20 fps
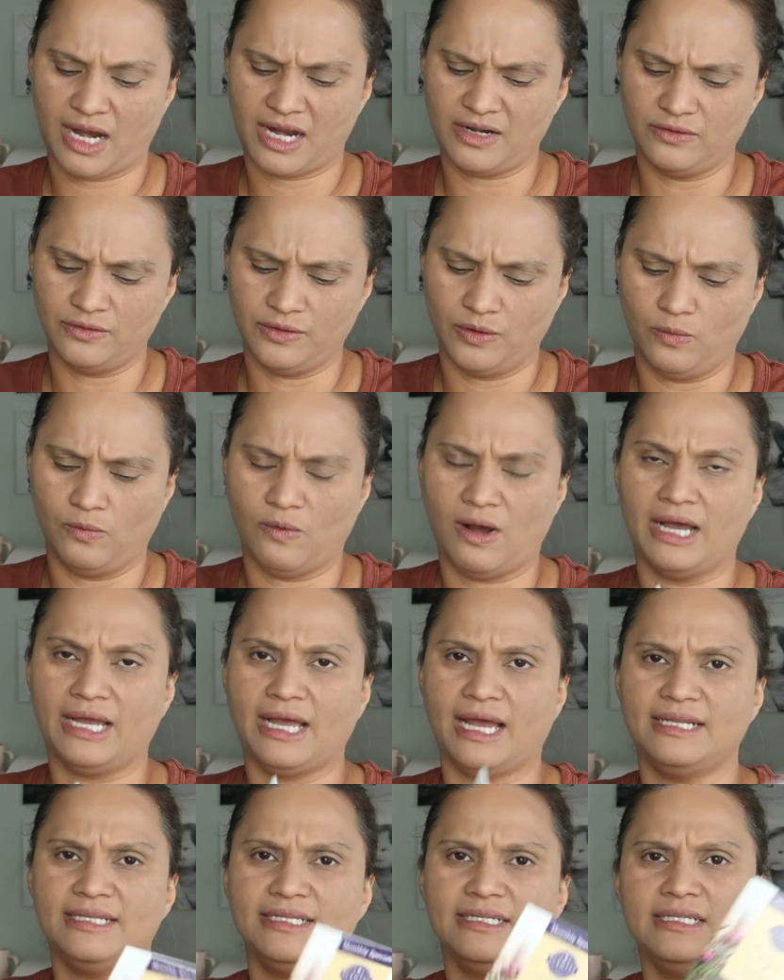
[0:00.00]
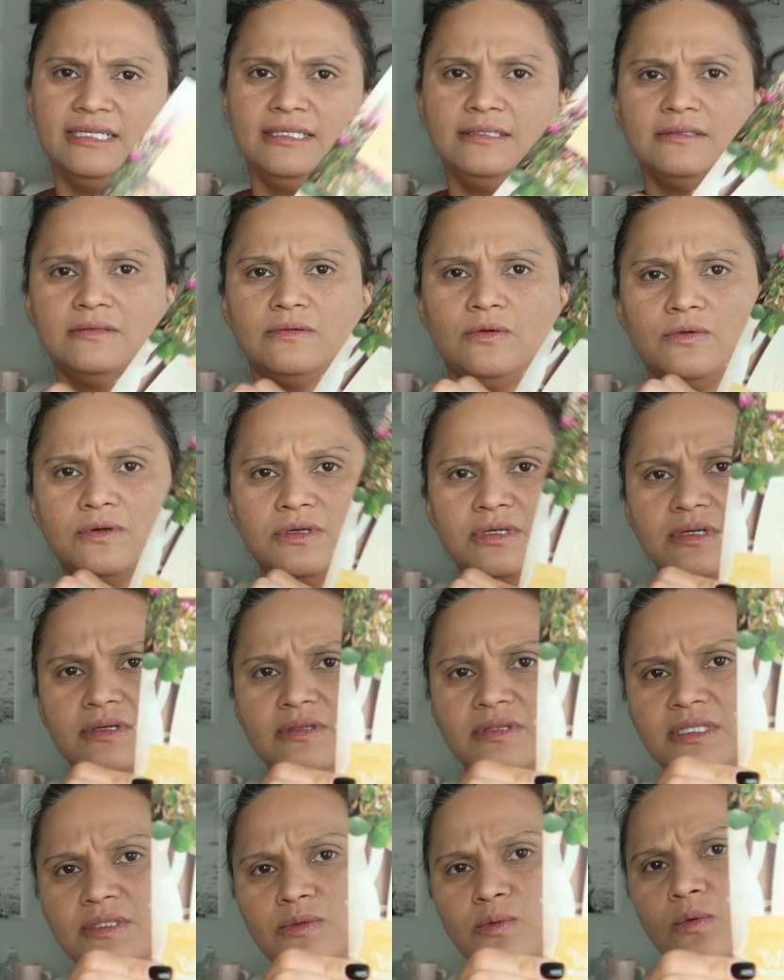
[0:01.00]
I don't know why I didn't order
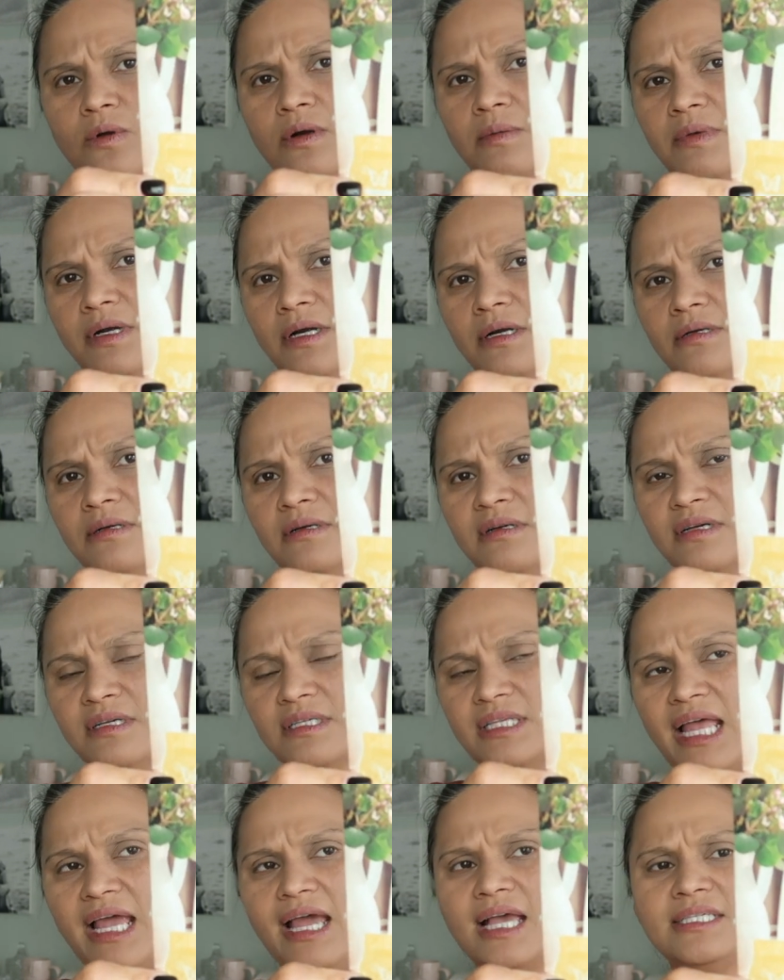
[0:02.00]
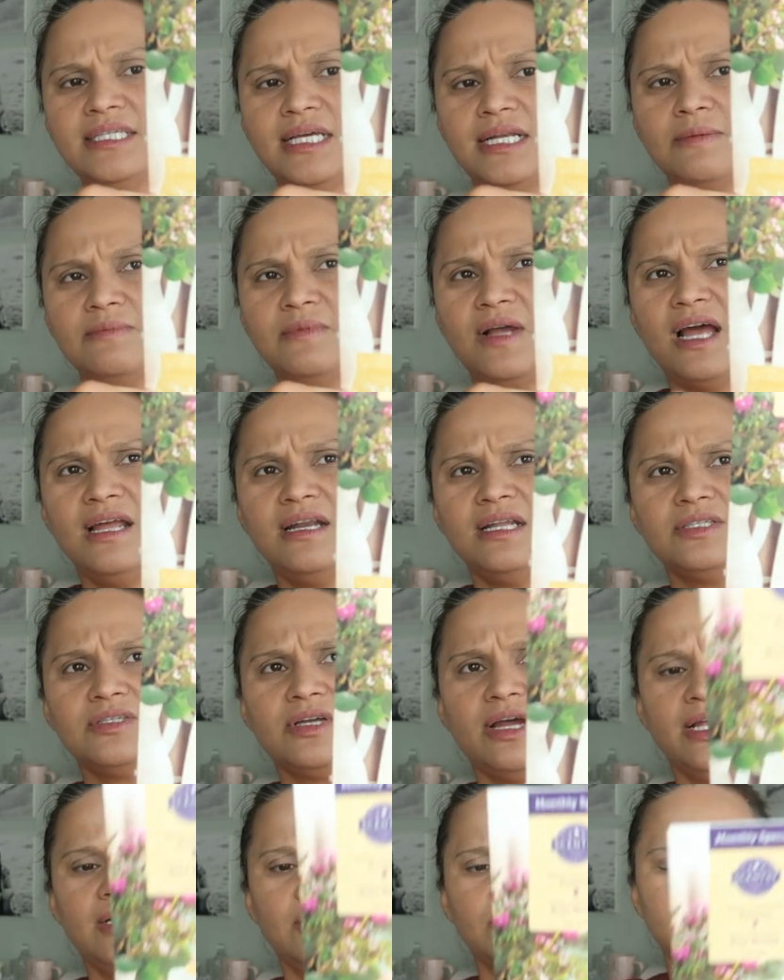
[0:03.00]
this warmer, because like I said, I'm kind of
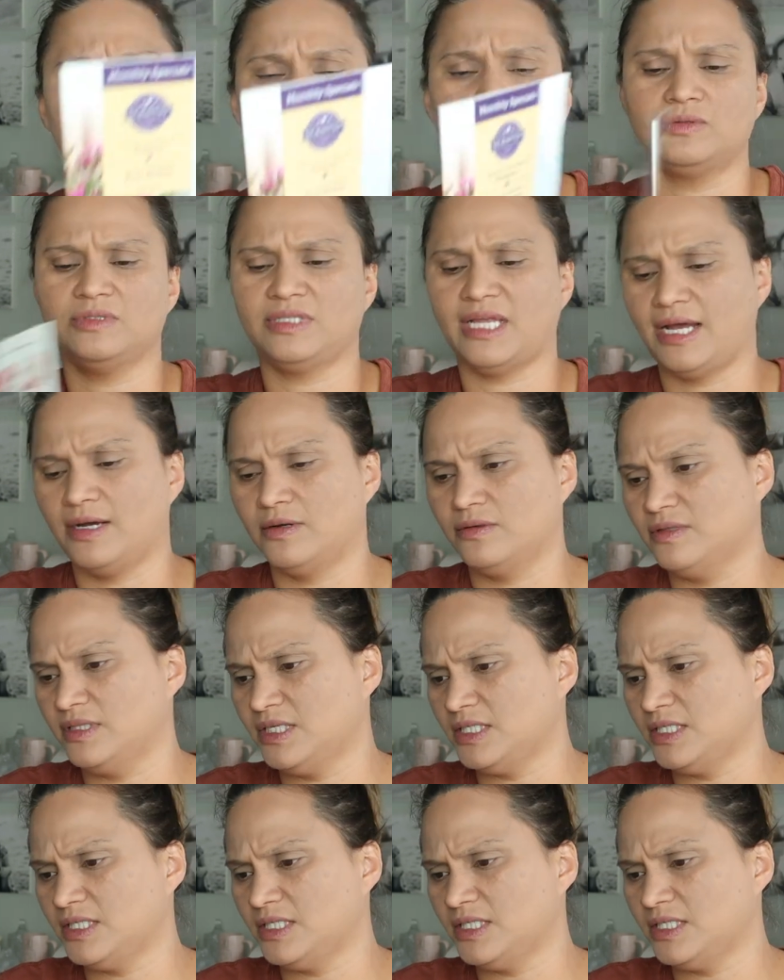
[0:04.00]
trying to tone down.